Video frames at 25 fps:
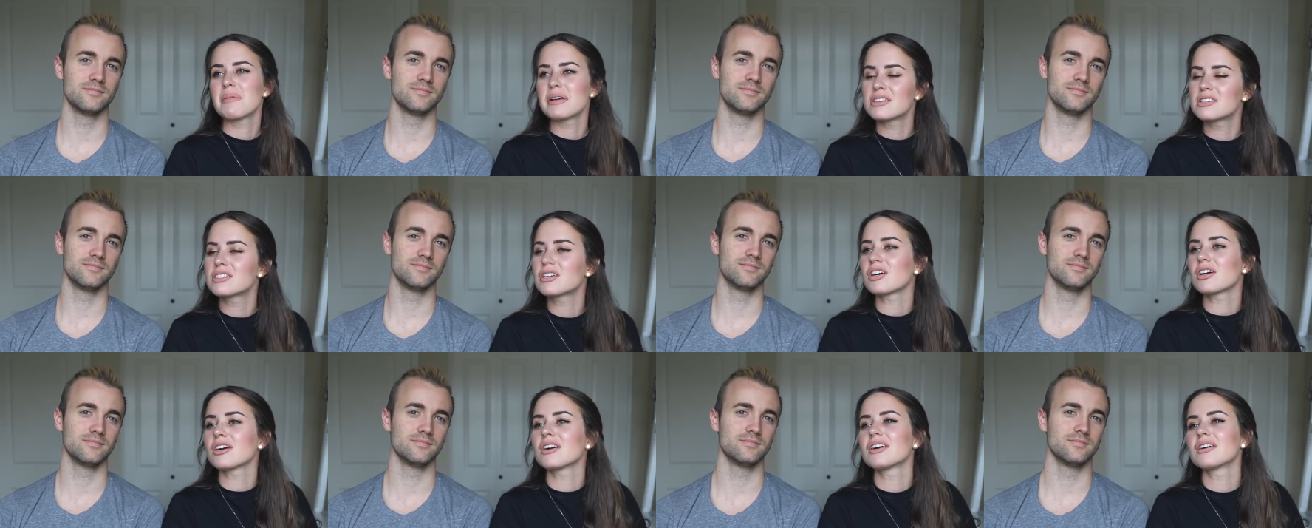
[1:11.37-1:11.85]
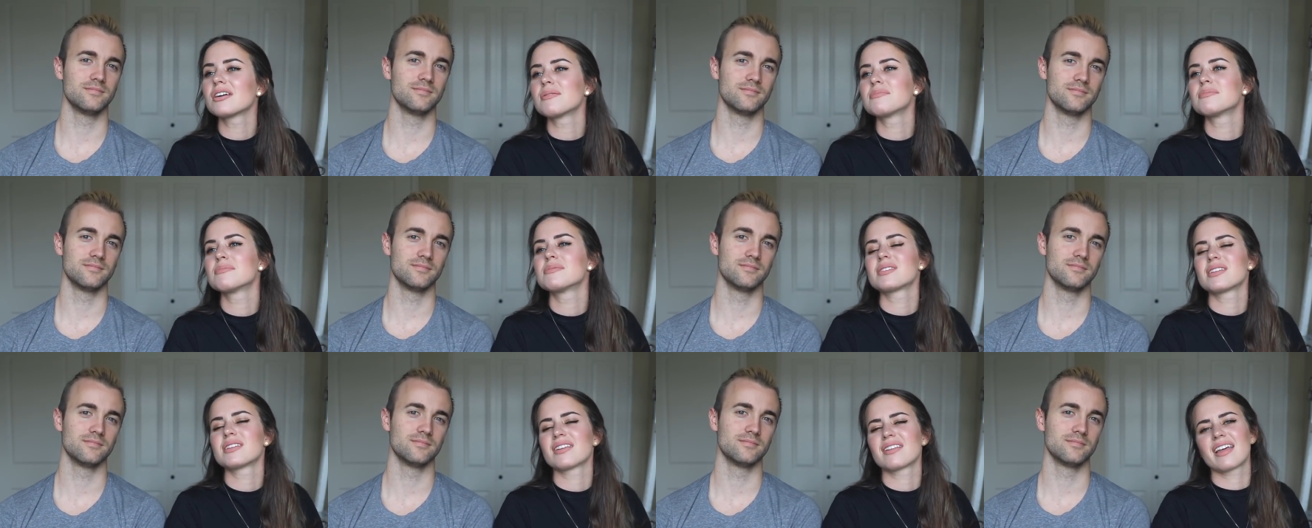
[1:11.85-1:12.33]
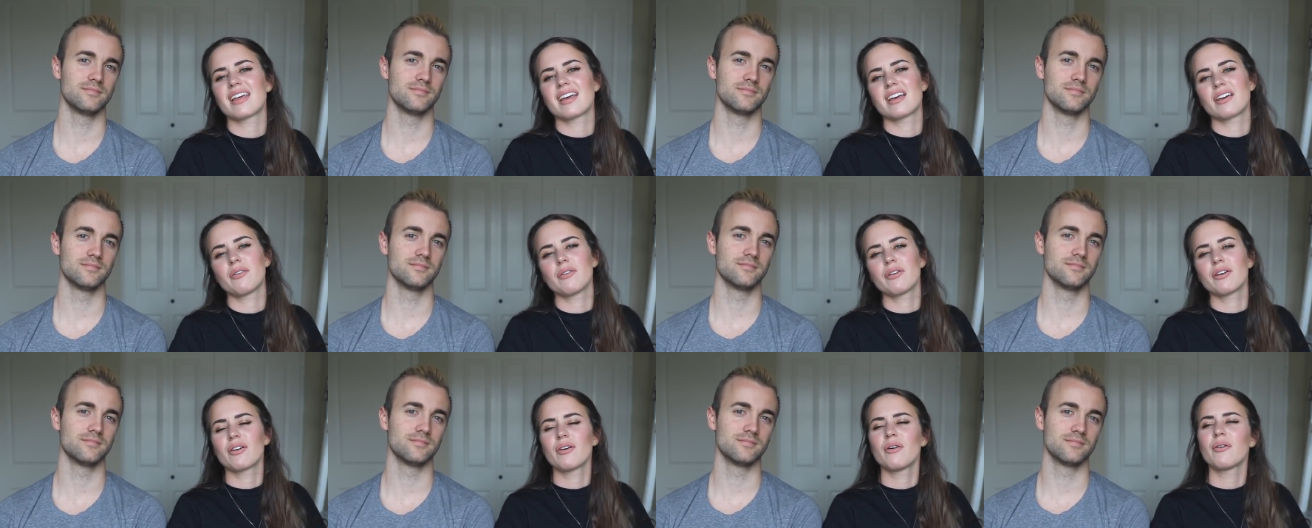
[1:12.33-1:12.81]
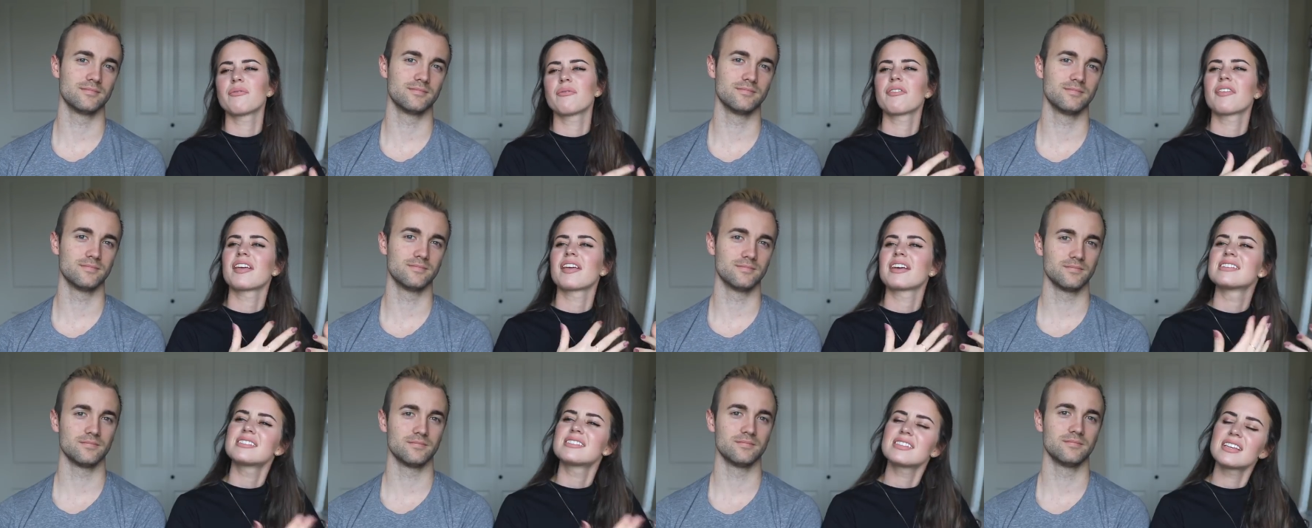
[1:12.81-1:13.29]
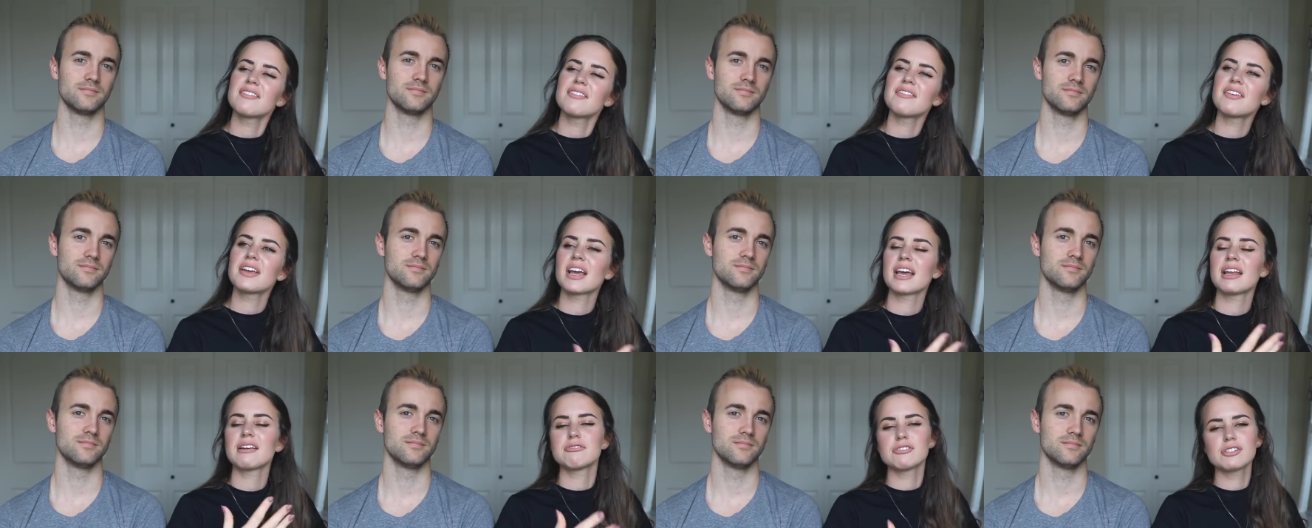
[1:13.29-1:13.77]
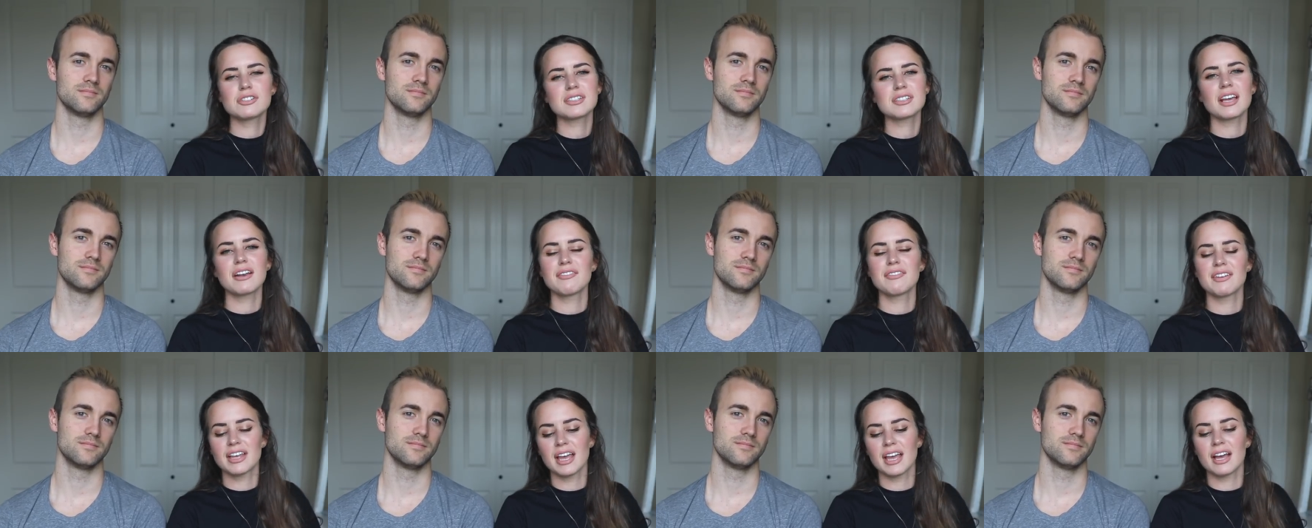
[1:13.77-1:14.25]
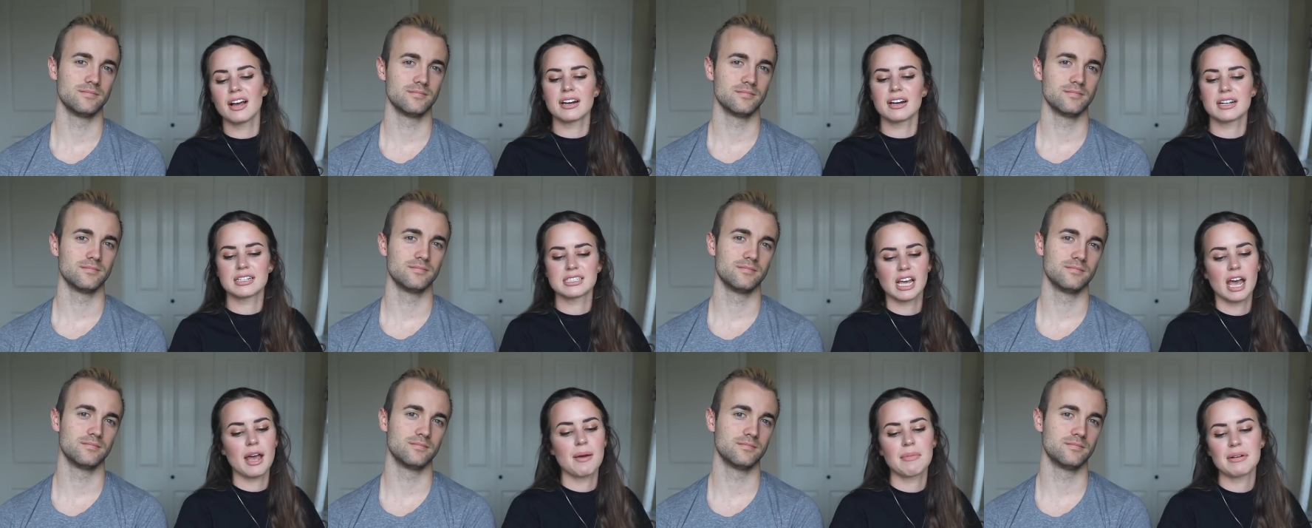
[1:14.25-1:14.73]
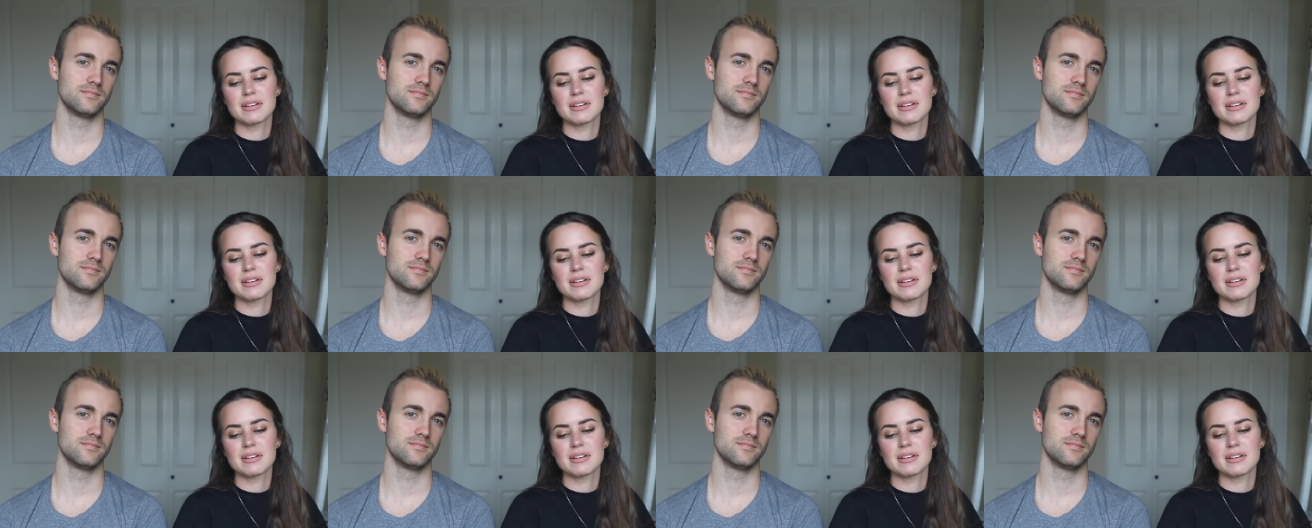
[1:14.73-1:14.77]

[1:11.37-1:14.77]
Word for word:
Speaker 1: midterms and like going home for Thanksgiving and it was just kind of a chaotic time.